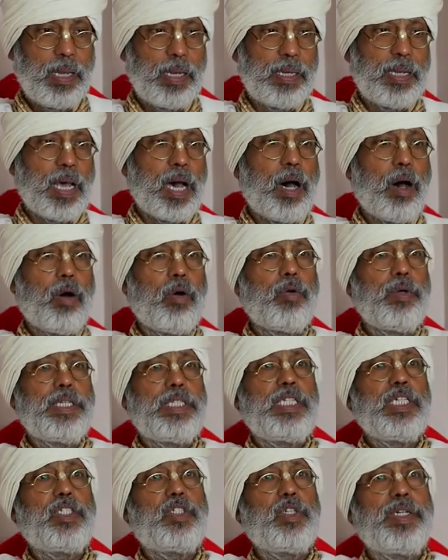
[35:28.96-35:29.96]
Now
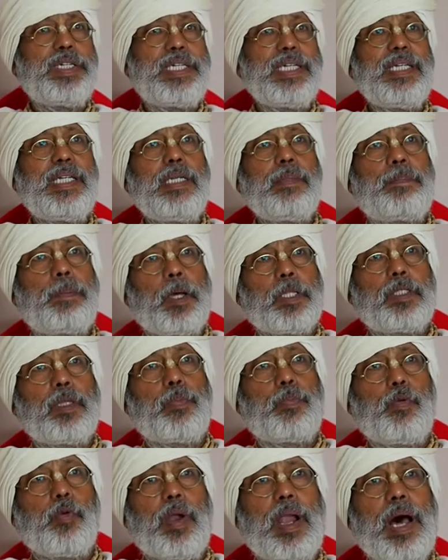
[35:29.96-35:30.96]
it is written in Padma
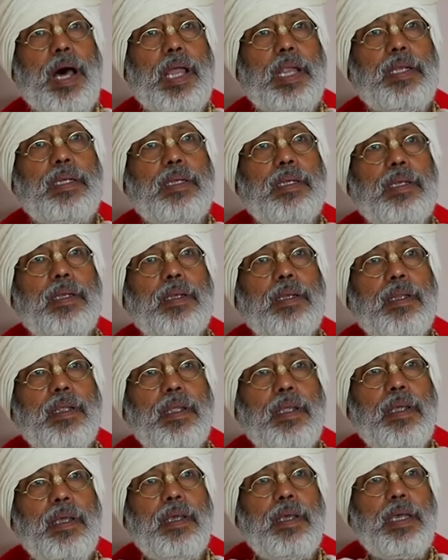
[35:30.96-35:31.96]
Puran
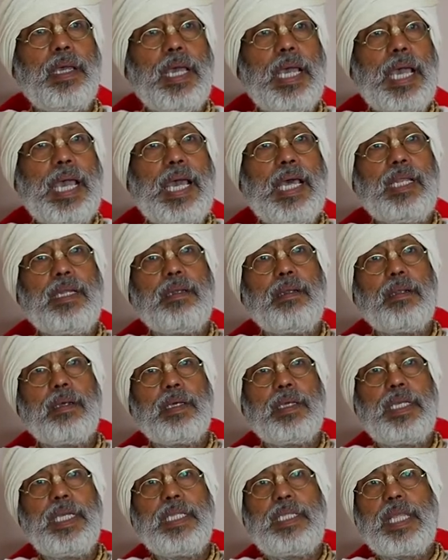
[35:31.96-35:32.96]

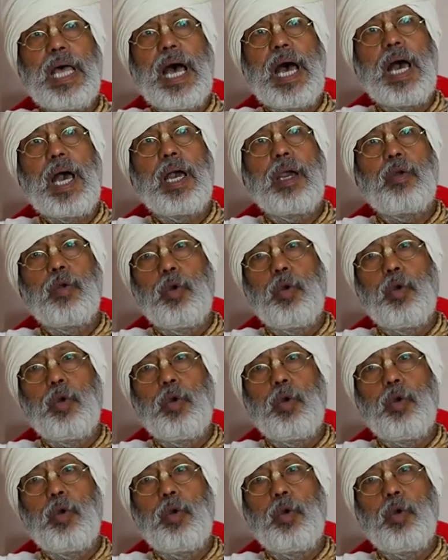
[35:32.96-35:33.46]
and Gita